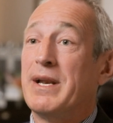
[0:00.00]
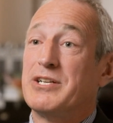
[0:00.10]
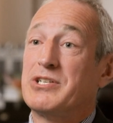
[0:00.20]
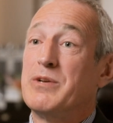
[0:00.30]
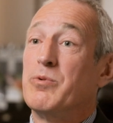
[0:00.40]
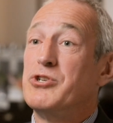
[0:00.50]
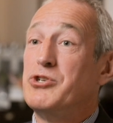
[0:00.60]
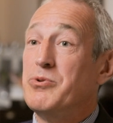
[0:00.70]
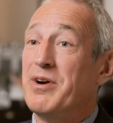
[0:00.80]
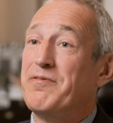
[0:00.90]
But actually,
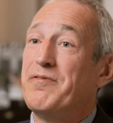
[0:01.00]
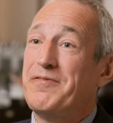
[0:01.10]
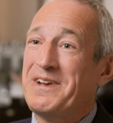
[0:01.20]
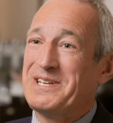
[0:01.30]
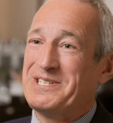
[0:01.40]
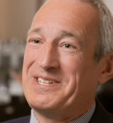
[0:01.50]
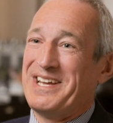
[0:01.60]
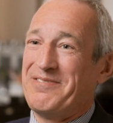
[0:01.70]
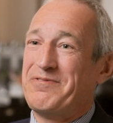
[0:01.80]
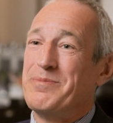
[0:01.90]
once you have fixed
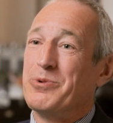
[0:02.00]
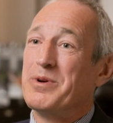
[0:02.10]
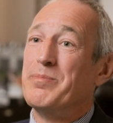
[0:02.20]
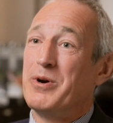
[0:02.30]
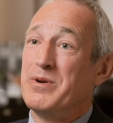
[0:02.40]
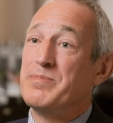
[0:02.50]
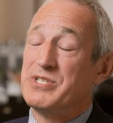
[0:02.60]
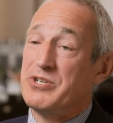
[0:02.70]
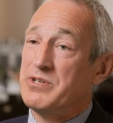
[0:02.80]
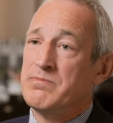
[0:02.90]
that femoral component
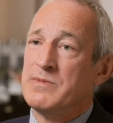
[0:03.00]
position,